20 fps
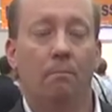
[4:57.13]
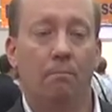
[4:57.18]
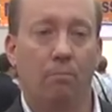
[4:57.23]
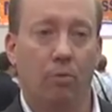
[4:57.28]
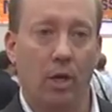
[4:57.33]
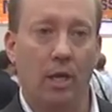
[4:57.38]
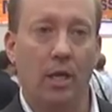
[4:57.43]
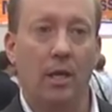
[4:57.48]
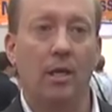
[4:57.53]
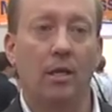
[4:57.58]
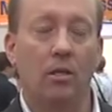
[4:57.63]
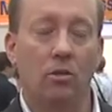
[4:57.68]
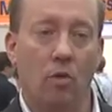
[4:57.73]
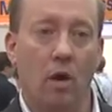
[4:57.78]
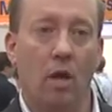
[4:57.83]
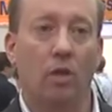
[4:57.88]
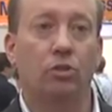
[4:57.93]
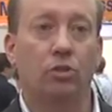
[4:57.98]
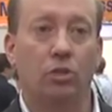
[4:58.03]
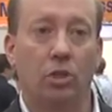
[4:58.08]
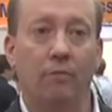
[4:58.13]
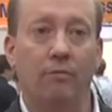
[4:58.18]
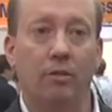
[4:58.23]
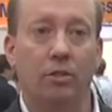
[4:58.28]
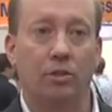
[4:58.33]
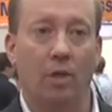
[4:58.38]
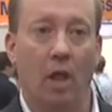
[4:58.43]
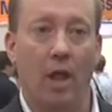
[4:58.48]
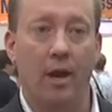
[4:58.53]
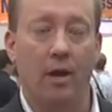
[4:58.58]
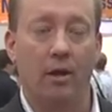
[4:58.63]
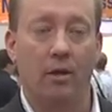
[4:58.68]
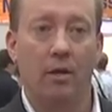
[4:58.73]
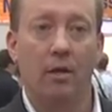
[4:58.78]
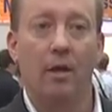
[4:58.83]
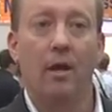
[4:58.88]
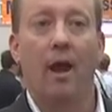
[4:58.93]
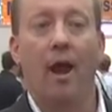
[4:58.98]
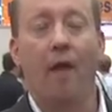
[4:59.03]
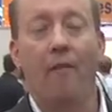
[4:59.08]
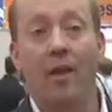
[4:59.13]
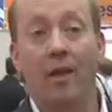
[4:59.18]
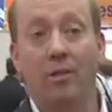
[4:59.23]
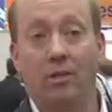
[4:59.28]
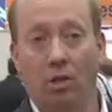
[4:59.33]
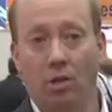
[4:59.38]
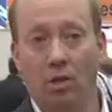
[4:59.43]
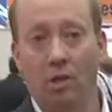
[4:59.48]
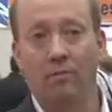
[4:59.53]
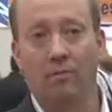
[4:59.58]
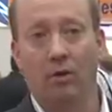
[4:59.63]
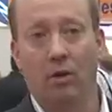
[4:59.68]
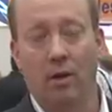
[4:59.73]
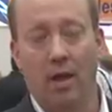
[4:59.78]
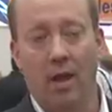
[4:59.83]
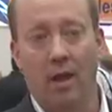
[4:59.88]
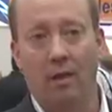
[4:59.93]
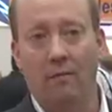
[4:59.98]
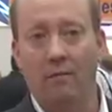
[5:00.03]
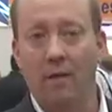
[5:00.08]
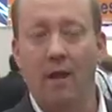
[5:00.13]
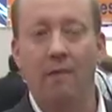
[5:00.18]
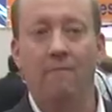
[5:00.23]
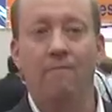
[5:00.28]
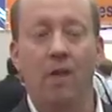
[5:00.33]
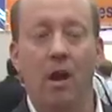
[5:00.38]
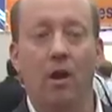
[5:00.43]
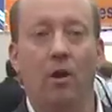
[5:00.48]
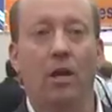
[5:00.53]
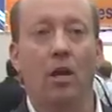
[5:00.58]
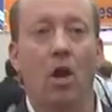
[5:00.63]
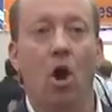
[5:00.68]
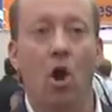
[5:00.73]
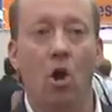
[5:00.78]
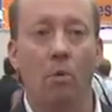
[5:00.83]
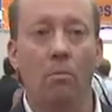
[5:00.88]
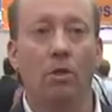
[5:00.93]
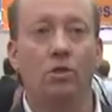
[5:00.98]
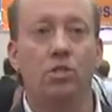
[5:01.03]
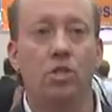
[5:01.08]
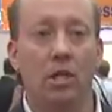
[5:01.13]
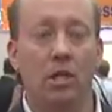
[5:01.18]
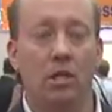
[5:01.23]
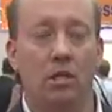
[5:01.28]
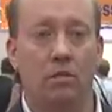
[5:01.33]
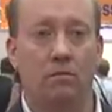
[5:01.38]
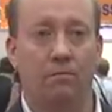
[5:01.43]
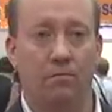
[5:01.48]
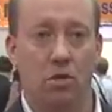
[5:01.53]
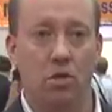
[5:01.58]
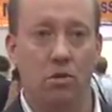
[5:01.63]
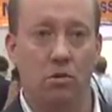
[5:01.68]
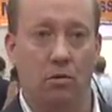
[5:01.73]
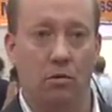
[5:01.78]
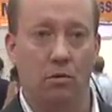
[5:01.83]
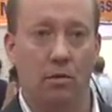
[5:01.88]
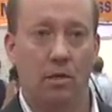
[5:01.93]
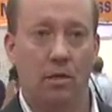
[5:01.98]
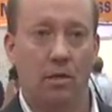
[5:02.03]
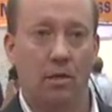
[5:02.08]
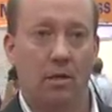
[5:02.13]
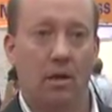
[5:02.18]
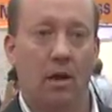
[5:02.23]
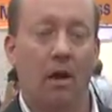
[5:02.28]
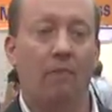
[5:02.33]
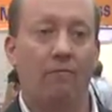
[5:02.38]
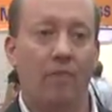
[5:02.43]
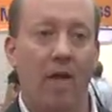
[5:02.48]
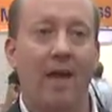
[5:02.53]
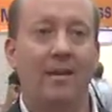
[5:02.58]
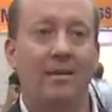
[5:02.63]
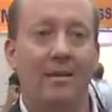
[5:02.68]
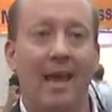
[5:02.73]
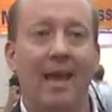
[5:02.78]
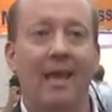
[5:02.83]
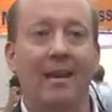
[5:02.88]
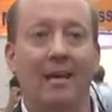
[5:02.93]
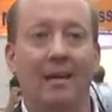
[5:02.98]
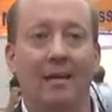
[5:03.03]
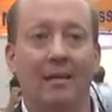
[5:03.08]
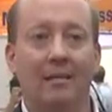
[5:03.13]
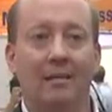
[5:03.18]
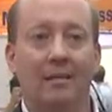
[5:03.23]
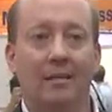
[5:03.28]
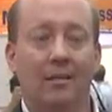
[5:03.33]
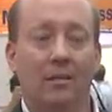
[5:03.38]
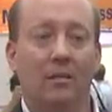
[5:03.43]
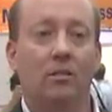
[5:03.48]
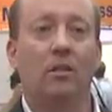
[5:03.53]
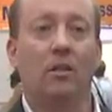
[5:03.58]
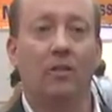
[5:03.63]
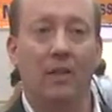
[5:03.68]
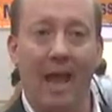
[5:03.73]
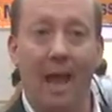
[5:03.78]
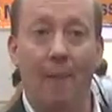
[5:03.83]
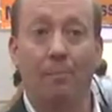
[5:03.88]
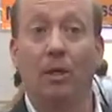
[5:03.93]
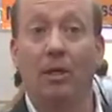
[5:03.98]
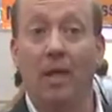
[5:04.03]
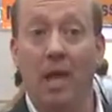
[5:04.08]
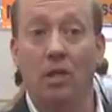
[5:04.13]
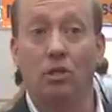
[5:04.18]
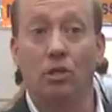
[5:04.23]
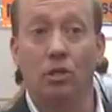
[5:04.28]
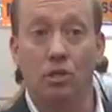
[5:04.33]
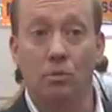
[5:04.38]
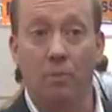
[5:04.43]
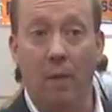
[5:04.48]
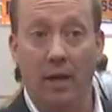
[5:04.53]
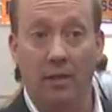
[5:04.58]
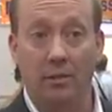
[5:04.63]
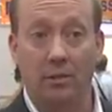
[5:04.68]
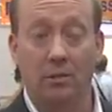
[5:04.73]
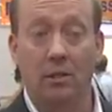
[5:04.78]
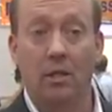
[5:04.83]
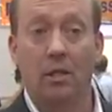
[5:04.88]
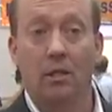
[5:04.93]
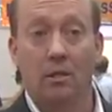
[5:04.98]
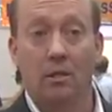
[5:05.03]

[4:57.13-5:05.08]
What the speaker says: bring it into our service layer, and then deliver a very homogeneous view of that data to the application space.